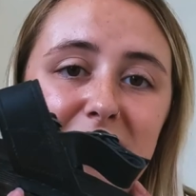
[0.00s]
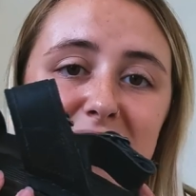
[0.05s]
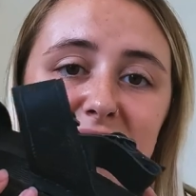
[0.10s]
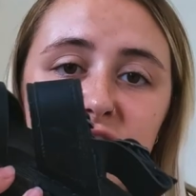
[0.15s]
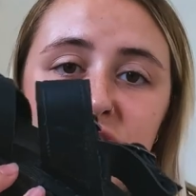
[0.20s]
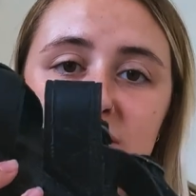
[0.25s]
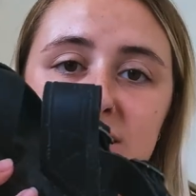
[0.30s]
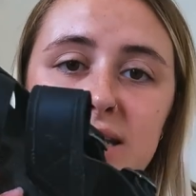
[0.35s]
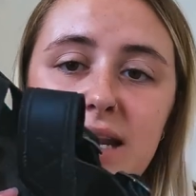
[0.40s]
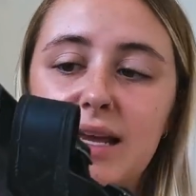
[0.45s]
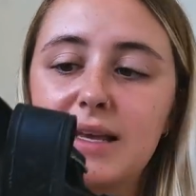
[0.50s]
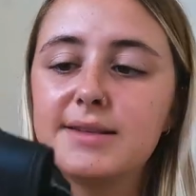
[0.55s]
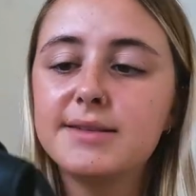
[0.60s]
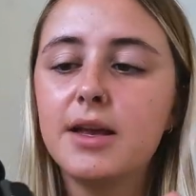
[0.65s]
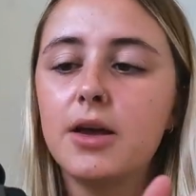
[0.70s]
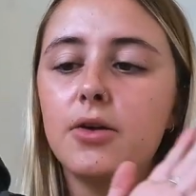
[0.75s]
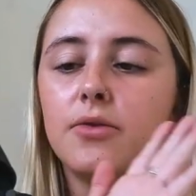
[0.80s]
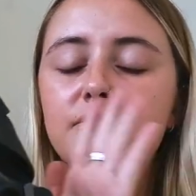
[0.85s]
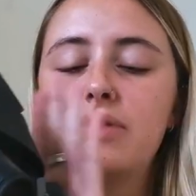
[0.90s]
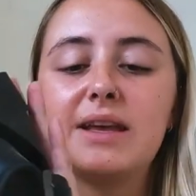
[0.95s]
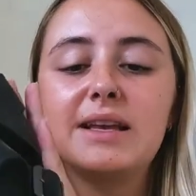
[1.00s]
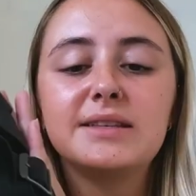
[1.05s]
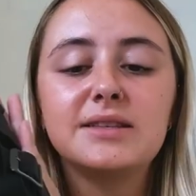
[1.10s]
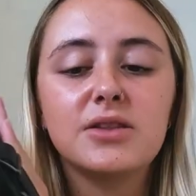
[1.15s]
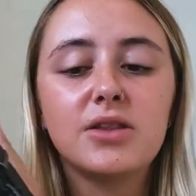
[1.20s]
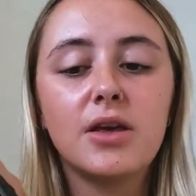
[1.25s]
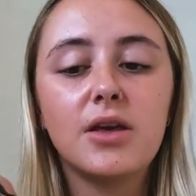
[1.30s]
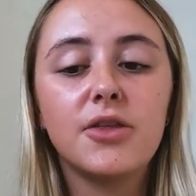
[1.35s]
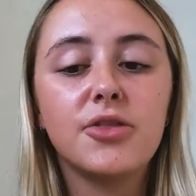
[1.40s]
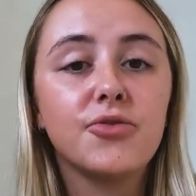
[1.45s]
religiously. So these are
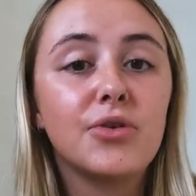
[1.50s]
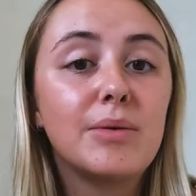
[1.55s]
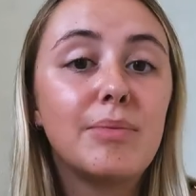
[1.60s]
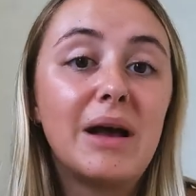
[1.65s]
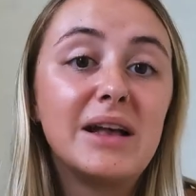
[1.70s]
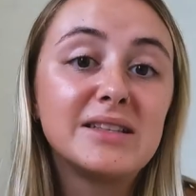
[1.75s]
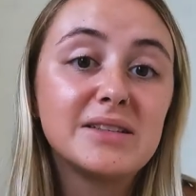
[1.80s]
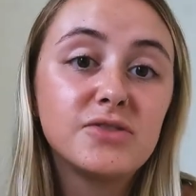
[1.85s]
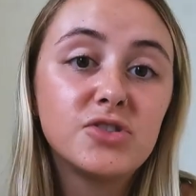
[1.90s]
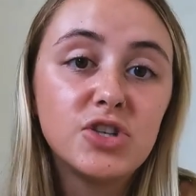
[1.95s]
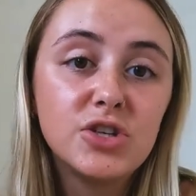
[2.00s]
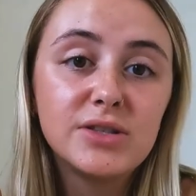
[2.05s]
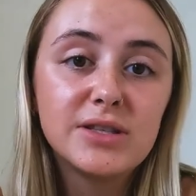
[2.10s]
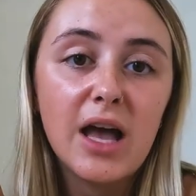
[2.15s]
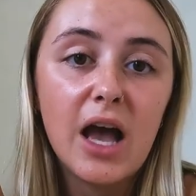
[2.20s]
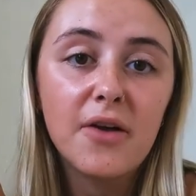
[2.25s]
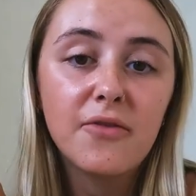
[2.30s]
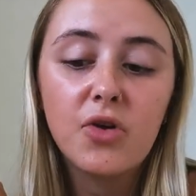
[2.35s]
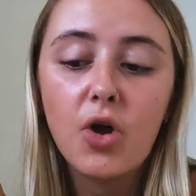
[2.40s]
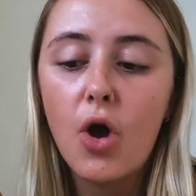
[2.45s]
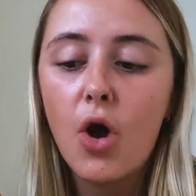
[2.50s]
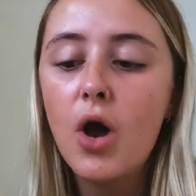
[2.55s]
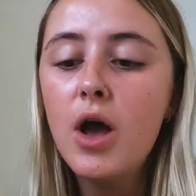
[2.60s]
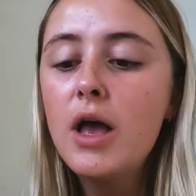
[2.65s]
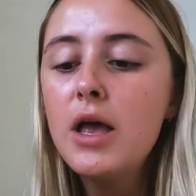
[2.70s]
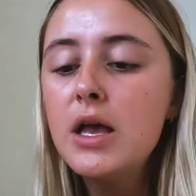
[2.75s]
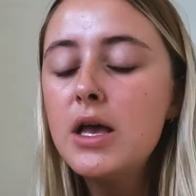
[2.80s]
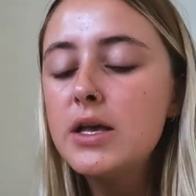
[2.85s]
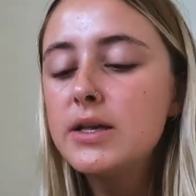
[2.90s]
the 3 pairs of shoes that I've got.